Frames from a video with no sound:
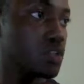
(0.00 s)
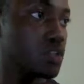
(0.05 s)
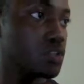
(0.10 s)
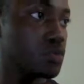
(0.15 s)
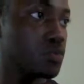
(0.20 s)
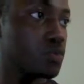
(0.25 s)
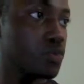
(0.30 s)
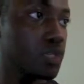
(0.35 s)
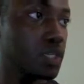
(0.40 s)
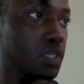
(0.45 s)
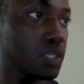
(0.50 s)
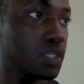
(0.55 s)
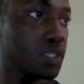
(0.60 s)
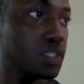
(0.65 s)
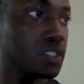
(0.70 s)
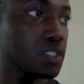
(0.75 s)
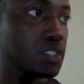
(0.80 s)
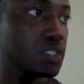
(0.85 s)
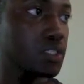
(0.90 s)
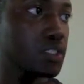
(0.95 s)
Reconnect
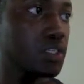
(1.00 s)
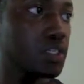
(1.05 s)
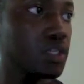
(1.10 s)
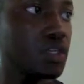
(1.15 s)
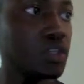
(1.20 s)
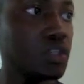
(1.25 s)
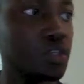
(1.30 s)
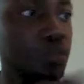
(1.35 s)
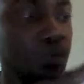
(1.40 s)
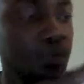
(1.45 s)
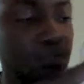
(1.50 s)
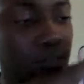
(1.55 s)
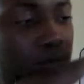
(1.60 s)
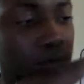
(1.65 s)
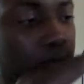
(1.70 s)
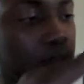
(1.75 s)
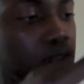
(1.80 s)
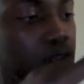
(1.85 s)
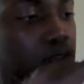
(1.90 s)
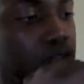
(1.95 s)
and click here to perform a
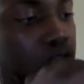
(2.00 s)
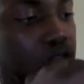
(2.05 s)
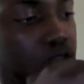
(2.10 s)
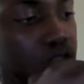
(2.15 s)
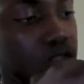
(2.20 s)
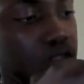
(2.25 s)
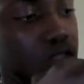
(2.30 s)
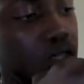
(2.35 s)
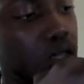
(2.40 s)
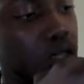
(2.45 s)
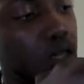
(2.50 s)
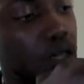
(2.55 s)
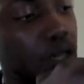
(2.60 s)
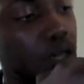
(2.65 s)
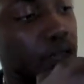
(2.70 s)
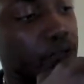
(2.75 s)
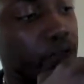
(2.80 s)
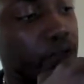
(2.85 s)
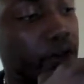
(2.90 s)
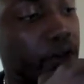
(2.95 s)
new search. If
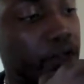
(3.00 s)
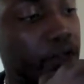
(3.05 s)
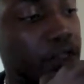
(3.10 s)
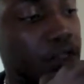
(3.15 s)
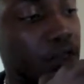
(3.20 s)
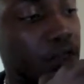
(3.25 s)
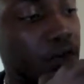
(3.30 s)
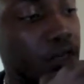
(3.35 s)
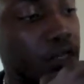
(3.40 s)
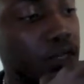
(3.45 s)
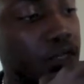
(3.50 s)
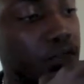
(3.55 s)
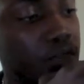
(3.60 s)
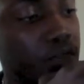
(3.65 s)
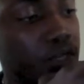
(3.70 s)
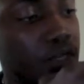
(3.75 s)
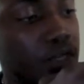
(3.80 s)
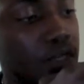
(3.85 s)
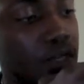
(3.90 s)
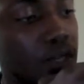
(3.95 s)
I don't
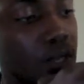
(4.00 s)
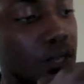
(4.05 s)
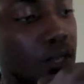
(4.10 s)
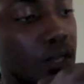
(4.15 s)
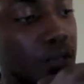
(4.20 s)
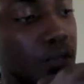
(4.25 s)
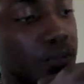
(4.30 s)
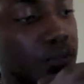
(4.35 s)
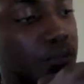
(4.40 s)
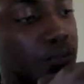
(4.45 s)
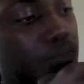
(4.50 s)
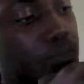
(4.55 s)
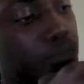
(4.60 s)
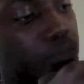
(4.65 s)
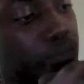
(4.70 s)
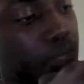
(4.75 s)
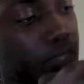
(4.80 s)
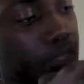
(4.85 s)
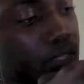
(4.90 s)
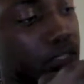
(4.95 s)

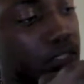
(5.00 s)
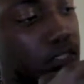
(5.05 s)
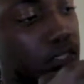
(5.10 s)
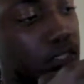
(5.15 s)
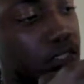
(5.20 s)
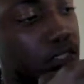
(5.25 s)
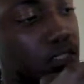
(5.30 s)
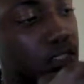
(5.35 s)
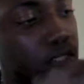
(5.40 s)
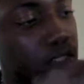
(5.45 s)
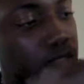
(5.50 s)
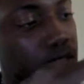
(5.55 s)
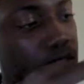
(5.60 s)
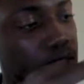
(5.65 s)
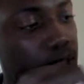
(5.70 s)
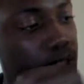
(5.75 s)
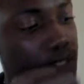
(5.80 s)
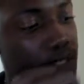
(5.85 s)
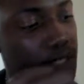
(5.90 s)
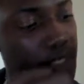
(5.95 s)
reconnect to the internet and I
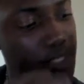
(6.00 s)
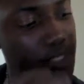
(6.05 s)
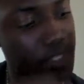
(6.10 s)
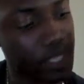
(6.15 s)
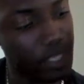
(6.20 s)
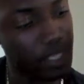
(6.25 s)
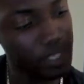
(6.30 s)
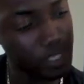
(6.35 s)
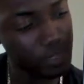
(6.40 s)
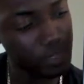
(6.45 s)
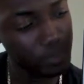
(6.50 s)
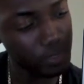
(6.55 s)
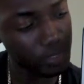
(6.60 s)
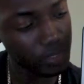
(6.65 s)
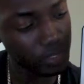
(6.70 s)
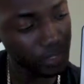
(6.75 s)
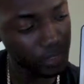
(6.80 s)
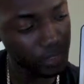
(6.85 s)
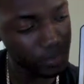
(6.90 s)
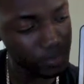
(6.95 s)
click on that label, it
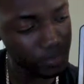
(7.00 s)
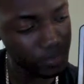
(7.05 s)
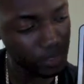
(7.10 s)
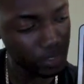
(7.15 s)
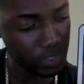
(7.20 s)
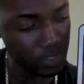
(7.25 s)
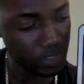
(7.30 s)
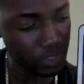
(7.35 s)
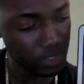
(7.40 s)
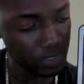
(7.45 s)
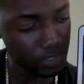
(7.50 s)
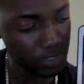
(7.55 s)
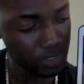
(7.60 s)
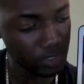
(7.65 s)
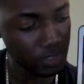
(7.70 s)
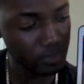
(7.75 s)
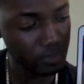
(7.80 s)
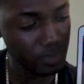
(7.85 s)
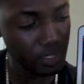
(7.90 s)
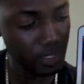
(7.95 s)
gives me an alert telling
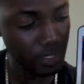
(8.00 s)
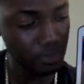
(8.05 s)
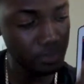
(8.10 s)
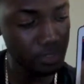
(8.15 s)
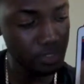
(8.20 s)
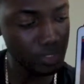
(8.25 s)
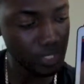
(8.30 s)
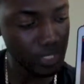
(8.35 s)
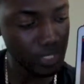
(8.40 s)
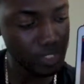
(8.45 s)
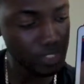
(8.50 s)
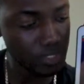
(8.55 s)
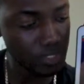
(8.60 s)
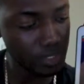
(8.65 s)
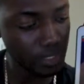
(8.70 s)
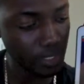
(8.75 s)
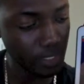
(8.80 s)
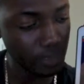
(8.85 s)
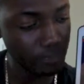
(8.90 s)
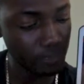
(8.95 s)
me I still
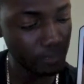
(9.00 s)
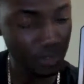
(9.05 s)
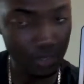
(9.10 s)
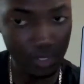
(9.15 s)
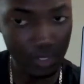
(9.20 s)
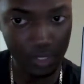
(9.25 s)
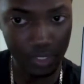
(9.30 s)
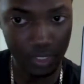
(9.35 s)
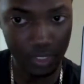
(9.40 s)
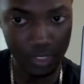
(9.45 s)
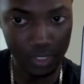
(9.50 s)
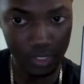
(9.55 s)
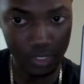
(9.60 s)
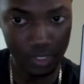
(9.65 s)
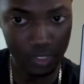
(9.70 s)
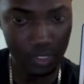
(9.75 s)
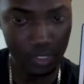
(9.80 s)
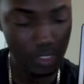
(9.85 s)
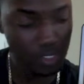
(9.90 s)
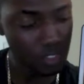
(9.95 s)
have no connection,
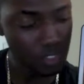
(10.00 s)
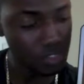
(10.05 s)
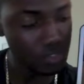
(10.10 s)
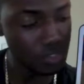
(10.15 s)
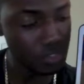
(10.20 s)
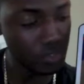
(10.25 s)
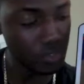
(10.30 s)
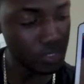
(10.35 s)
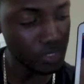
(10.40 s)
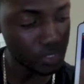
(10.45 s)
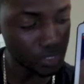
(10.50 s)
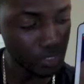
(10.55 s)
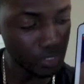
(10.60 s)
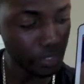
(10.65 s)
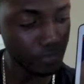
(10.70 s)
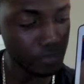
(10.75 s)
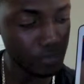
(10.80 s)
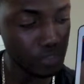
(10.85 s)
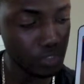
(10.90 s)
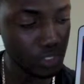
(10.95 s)
so I still have to
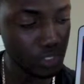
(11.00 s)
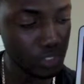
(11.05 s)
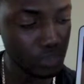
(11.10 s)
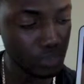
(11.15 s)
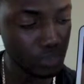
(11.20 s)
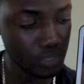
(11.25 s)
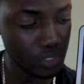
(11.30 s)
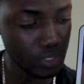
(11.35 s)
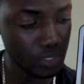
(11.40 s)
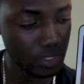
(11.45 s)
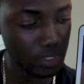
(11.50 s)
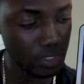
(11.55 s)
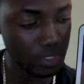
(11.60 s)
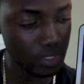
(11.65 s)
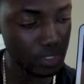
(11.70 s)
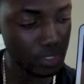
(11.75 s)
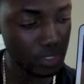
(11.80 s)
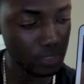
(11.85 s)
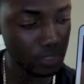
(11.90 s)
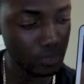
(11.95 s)
try to reconnect and
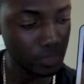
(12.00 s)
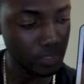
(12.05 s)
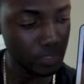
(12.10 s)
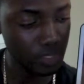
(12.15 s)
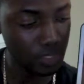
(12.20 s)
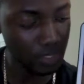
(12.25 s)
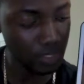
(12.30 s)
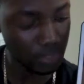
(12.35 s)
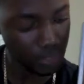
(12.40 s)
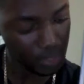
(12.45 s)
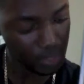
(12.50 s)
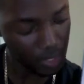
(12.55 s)
then do it again.